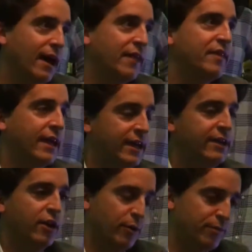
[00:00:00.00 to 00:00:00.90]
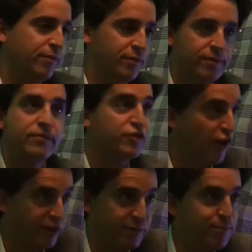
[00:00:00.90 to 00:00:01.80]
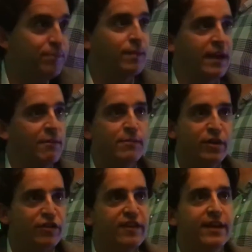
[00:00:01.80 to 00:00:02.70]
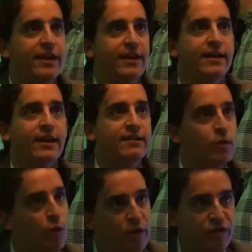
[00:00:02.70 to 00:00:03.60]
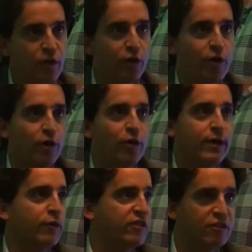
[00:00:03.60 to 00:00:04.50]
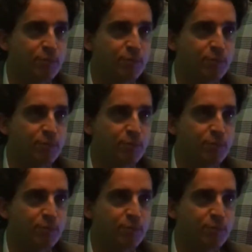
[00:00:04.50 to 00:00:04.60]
And then, started playing music, and I did well in school, and I was in